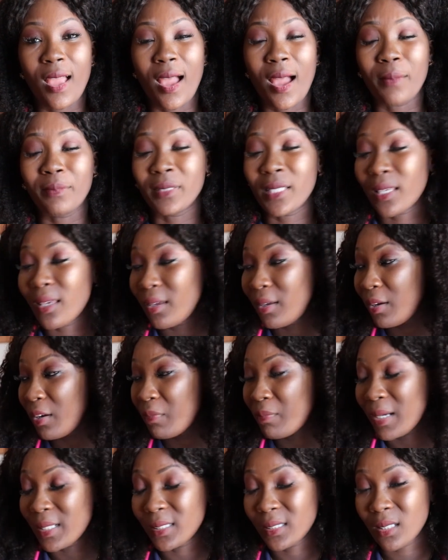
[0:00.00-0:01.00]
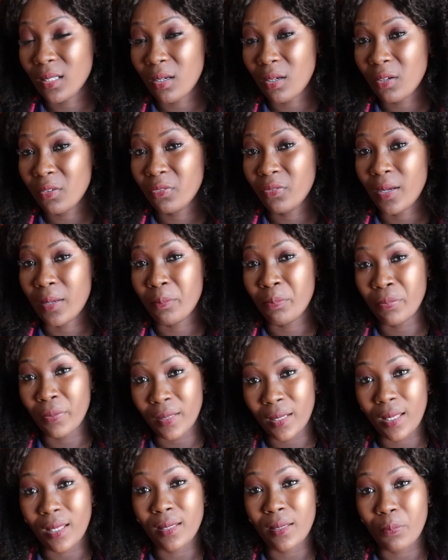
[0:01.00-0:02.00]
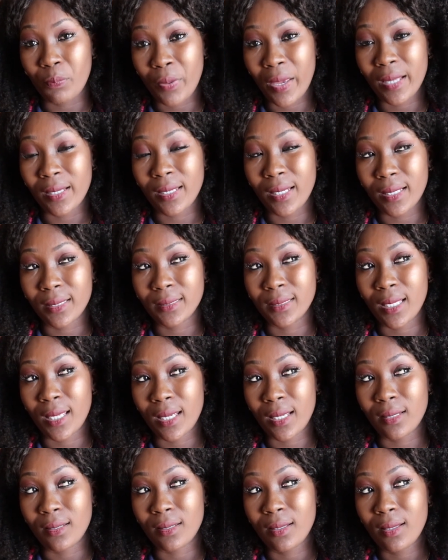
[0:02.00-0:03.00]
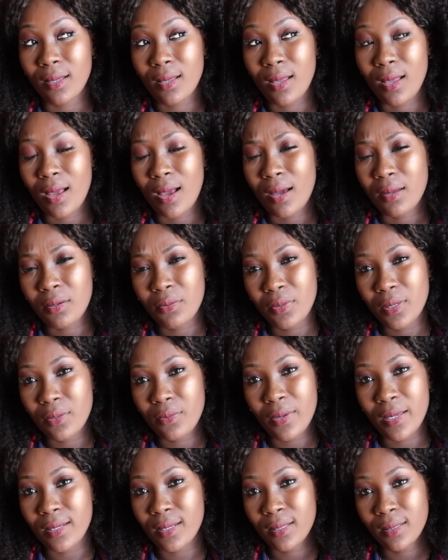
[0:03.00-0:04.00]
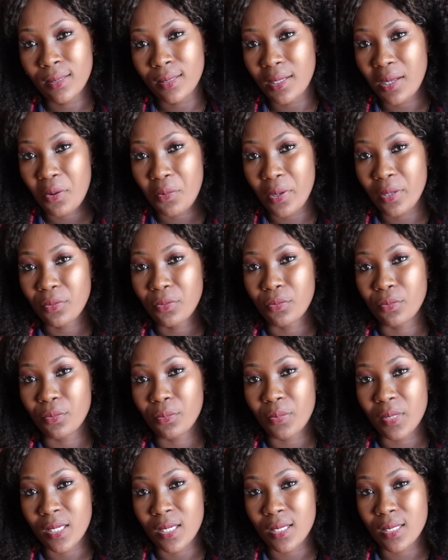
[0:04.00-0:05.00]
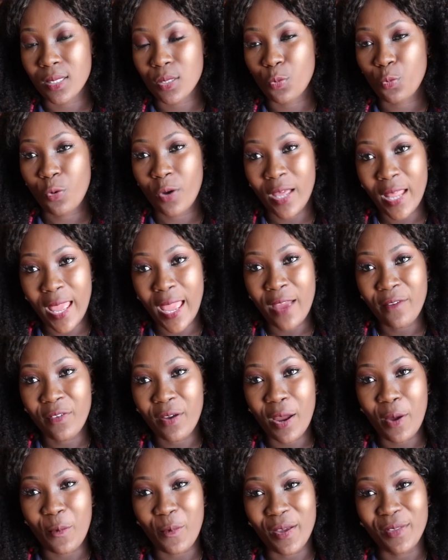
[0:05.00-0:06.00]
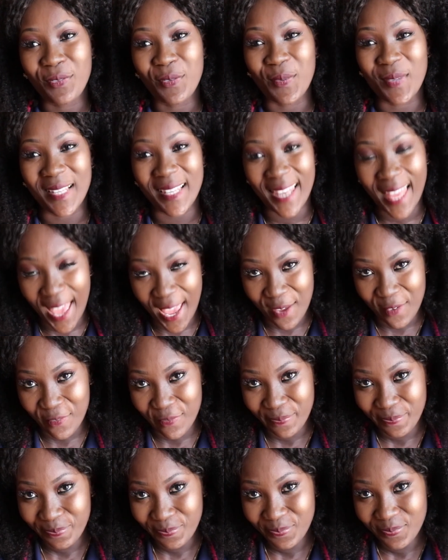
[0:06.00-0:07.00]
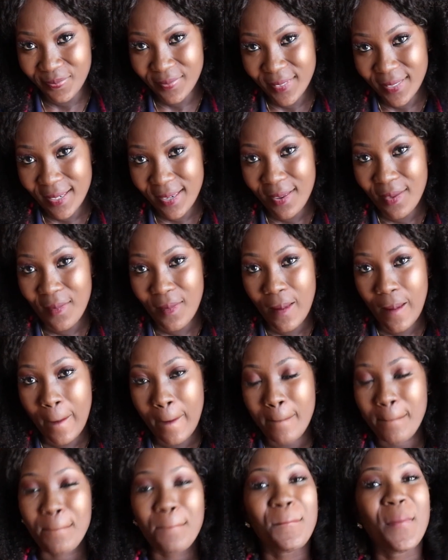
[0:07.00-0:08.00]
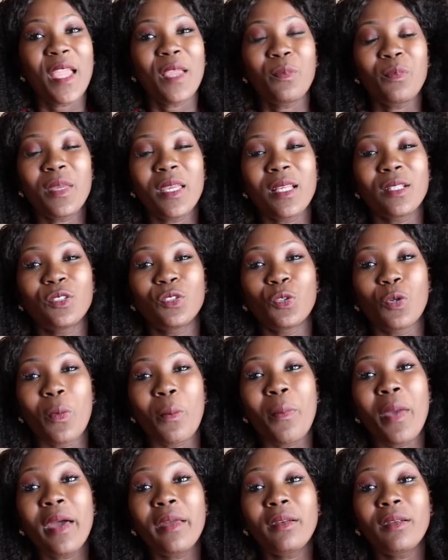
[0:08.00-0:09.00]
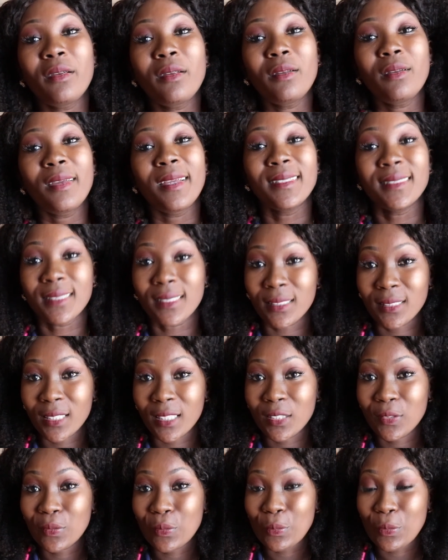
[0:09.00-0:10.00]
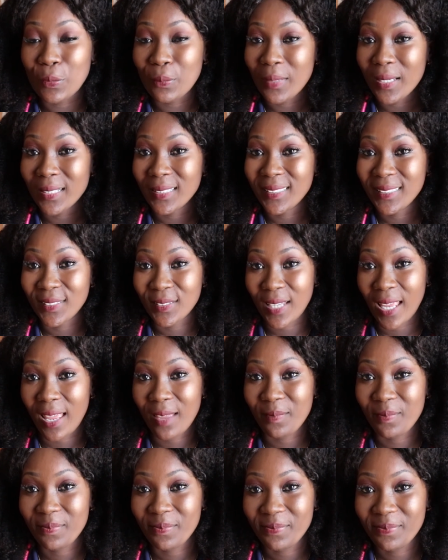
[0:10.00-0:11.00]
I'm taking care of myself, I'm pretty independent, and I don't regret nothing that I went through, because whatever I went through in life made me into a better and successful woman today.